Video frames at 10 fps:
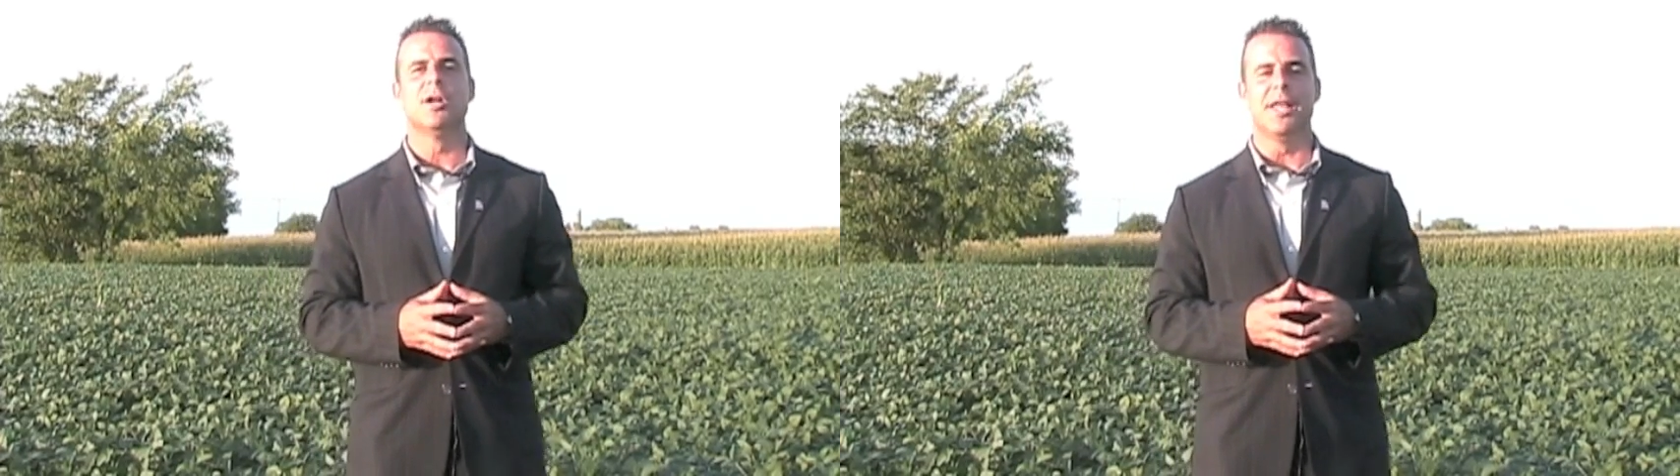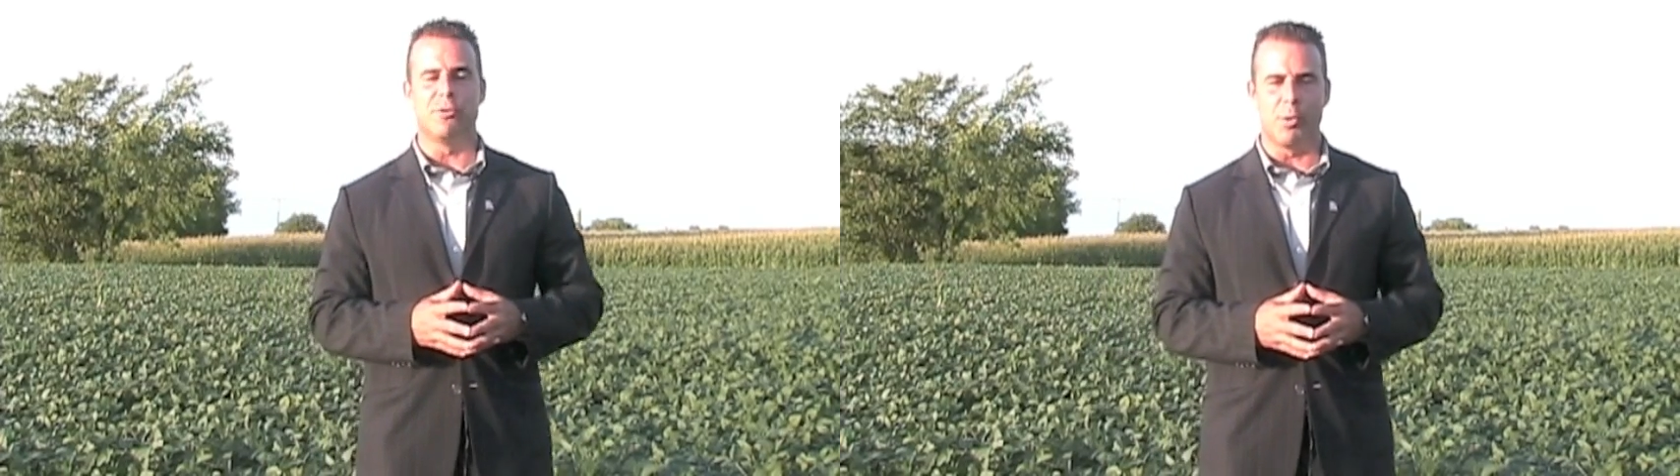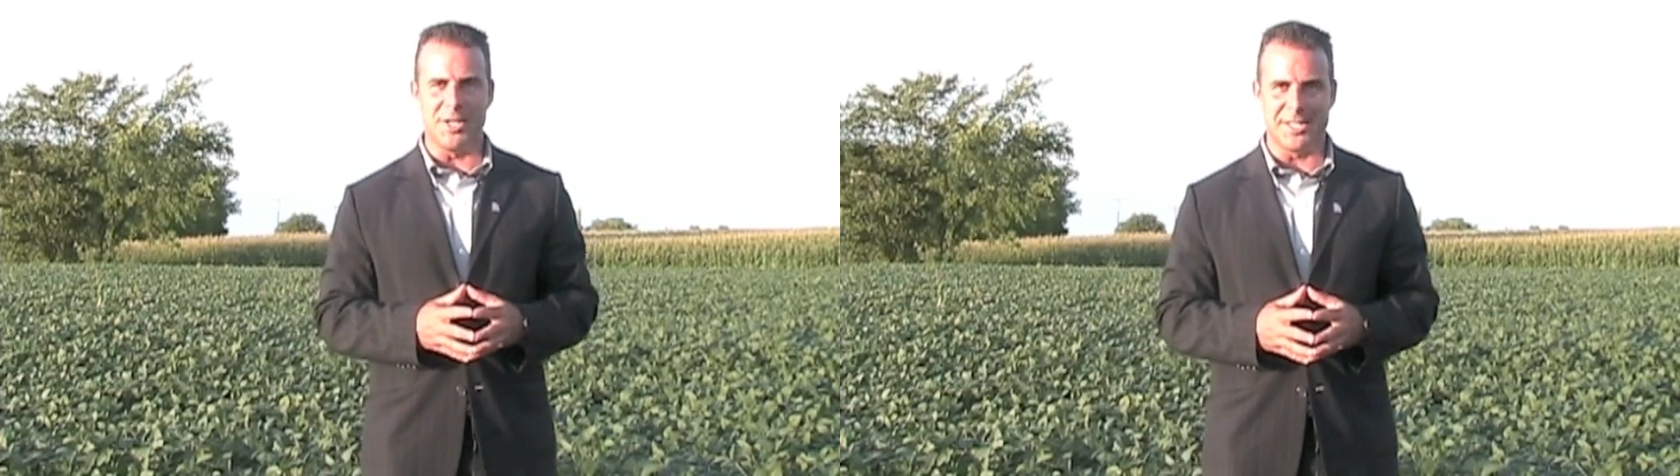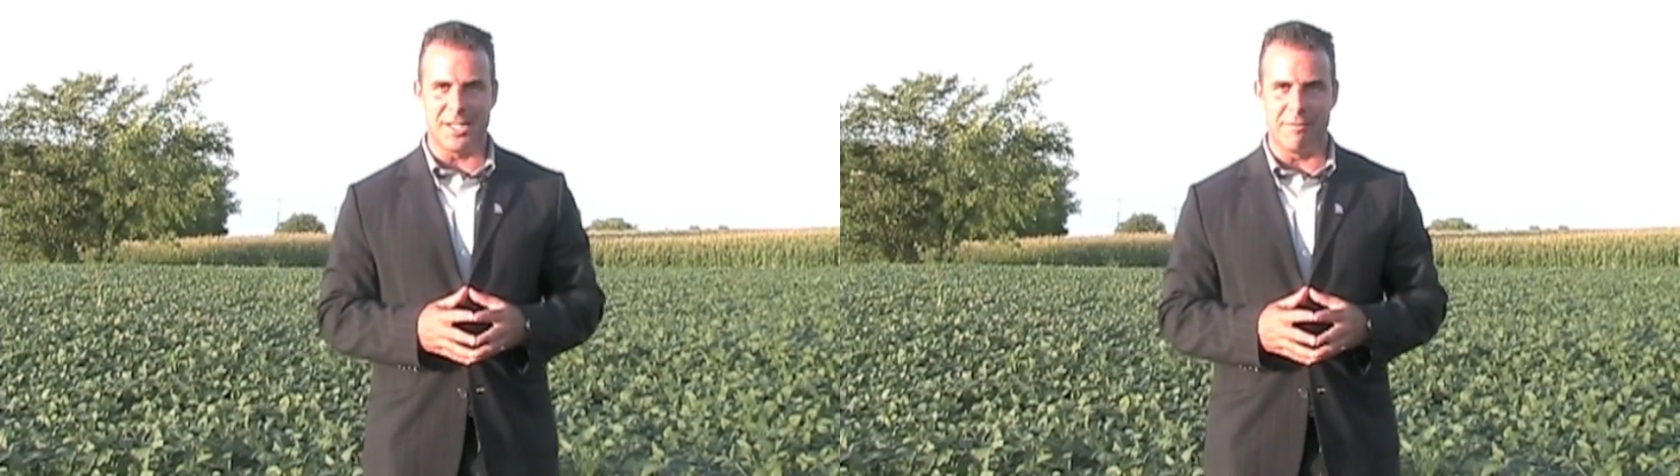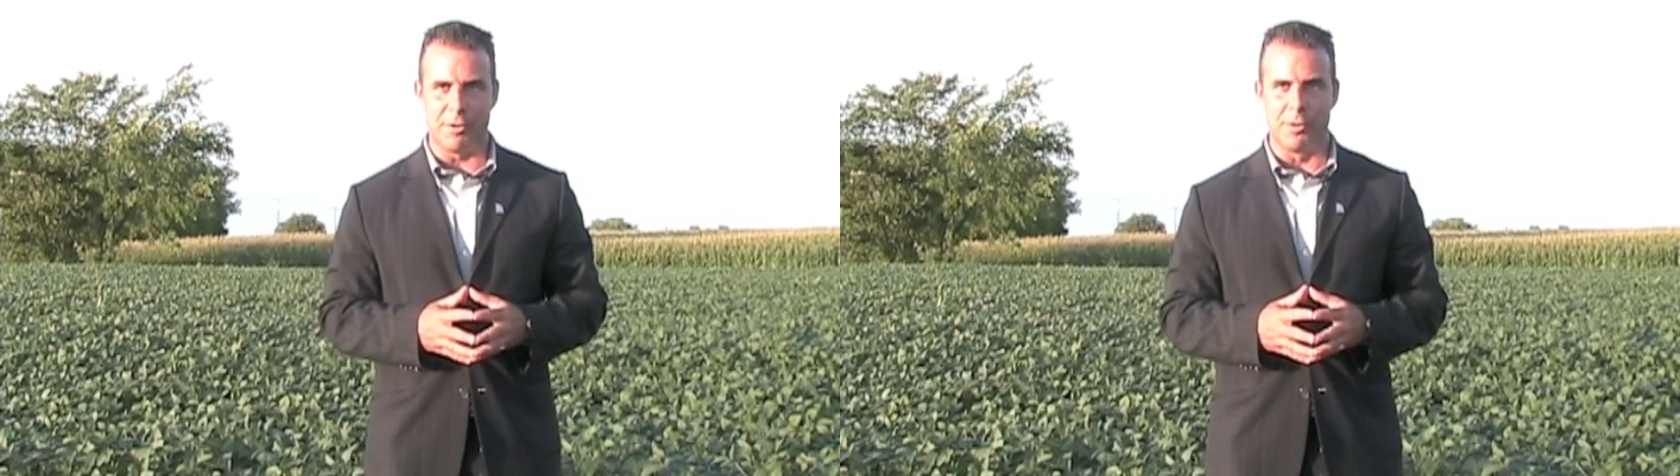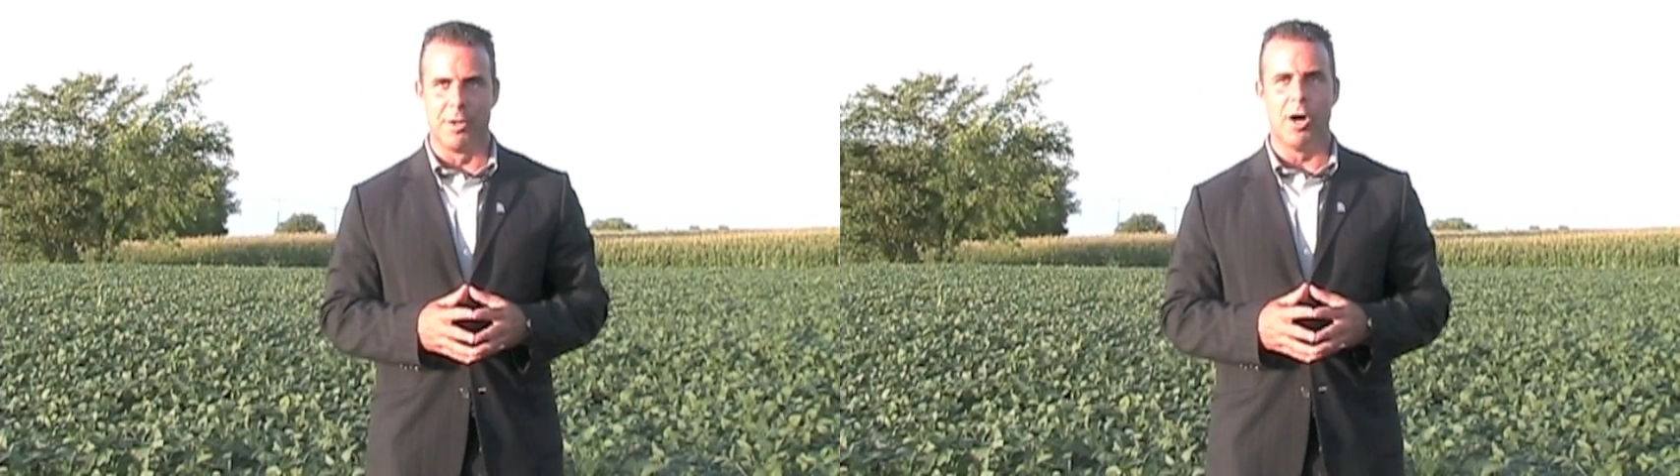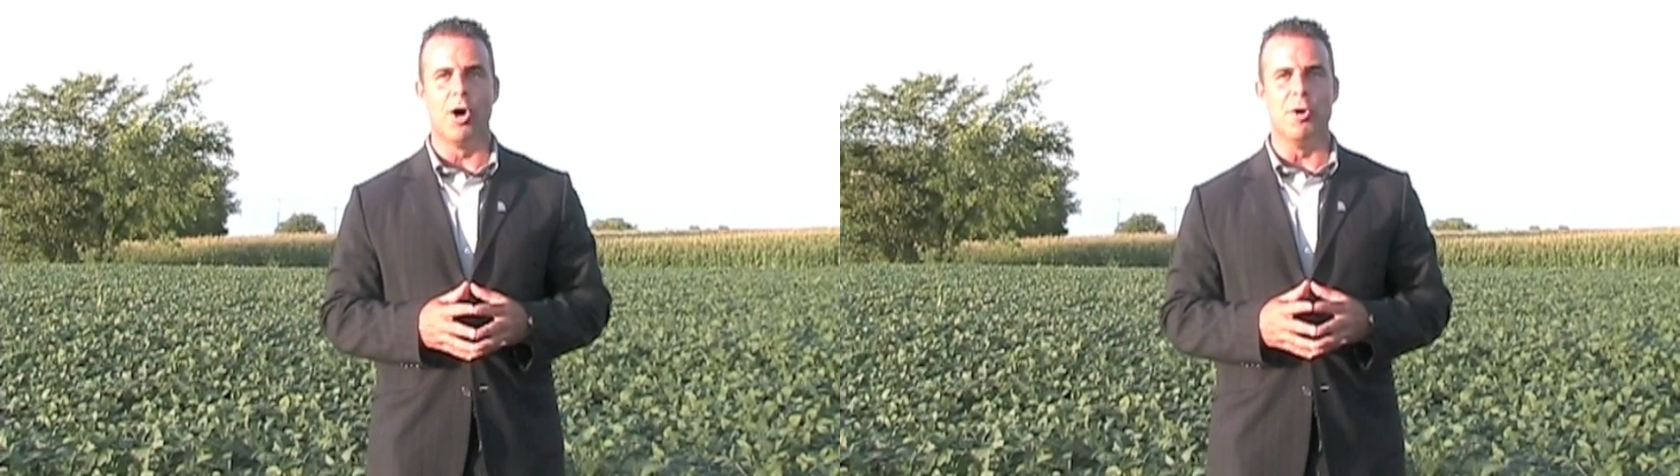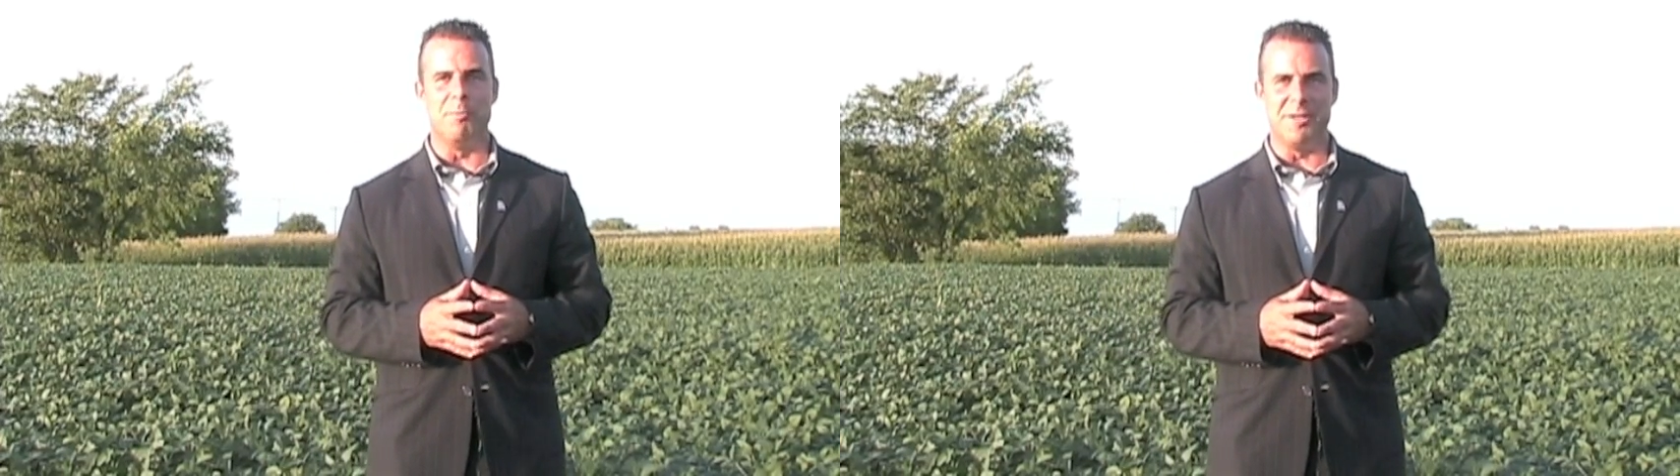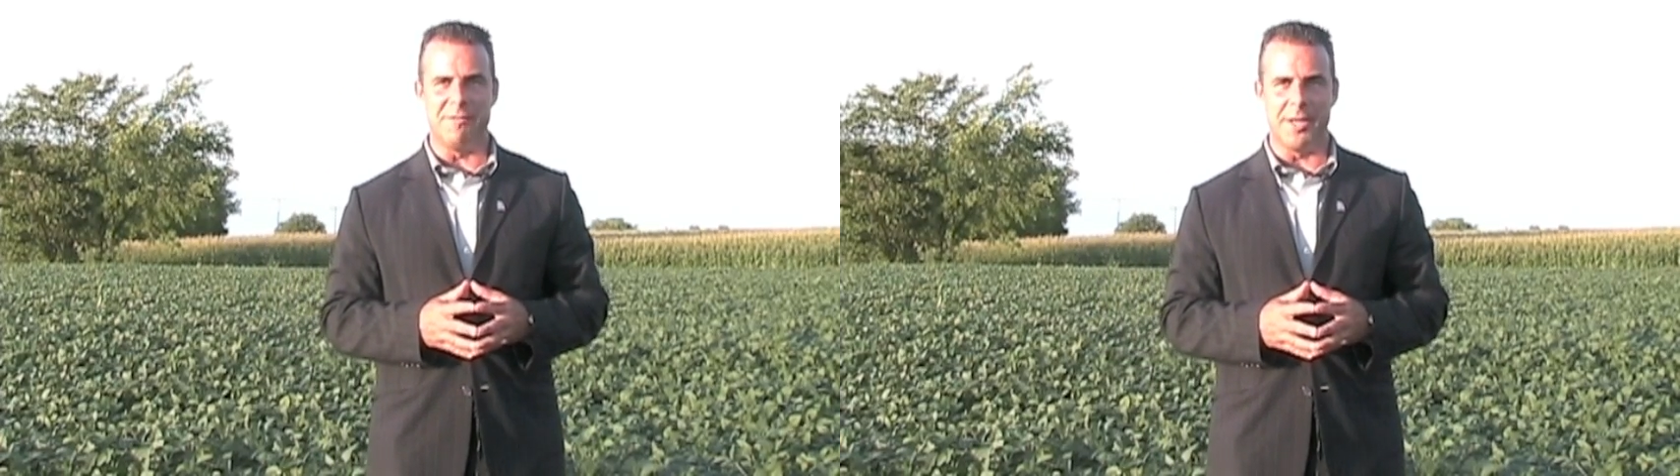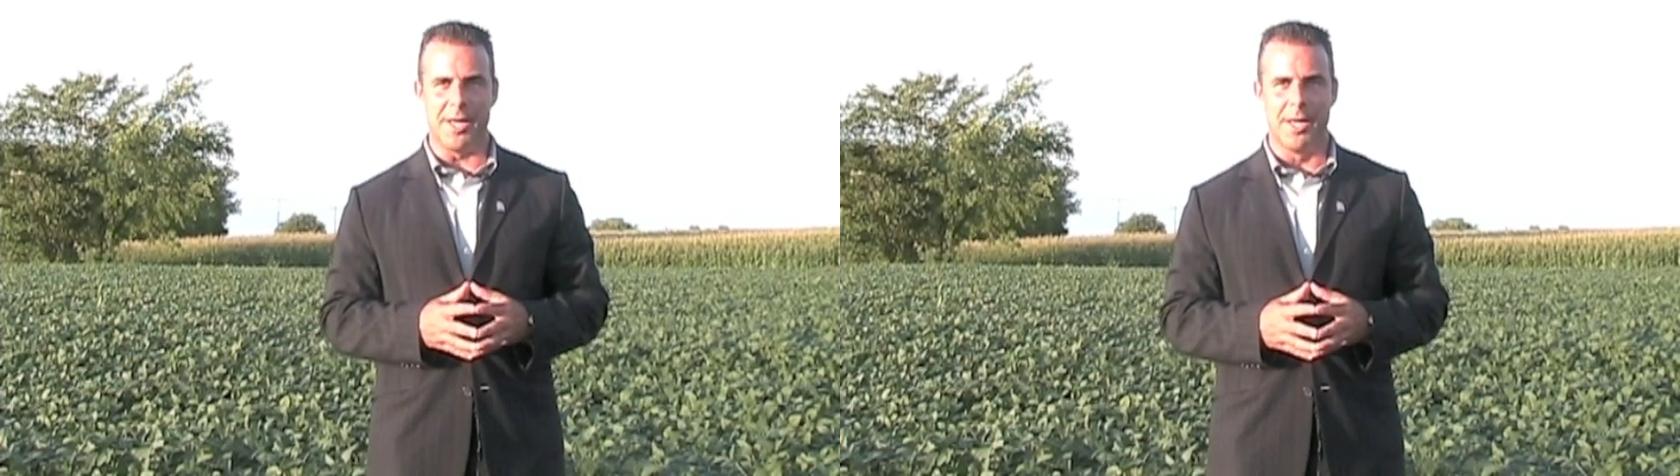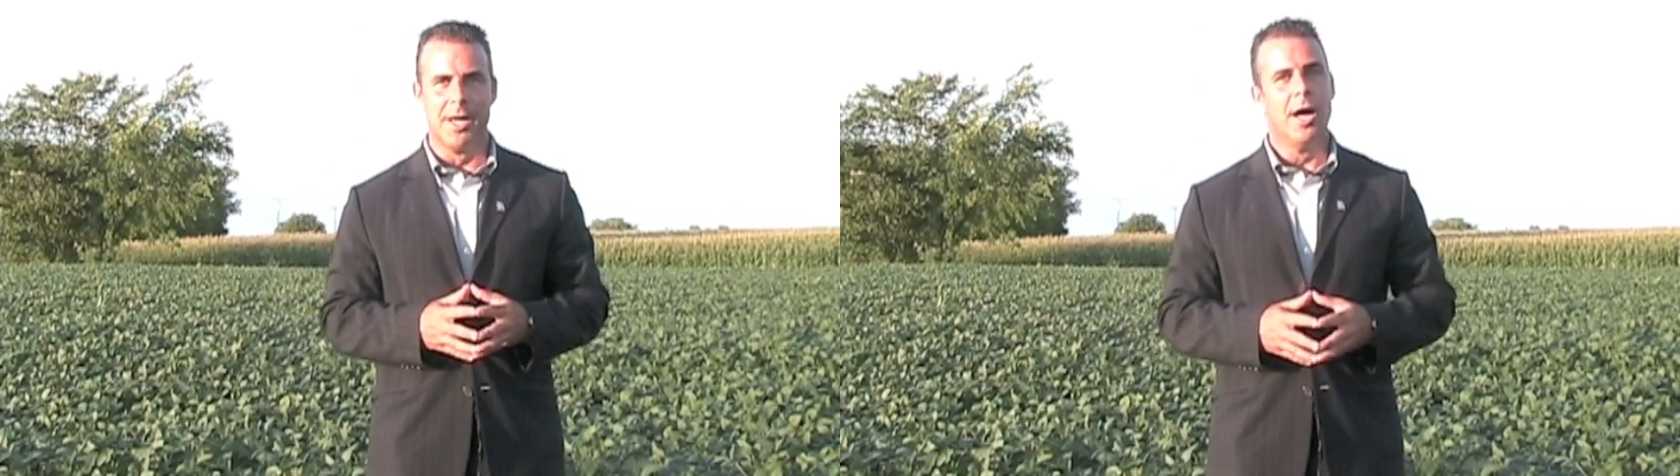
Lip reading: and 27th on the BVA,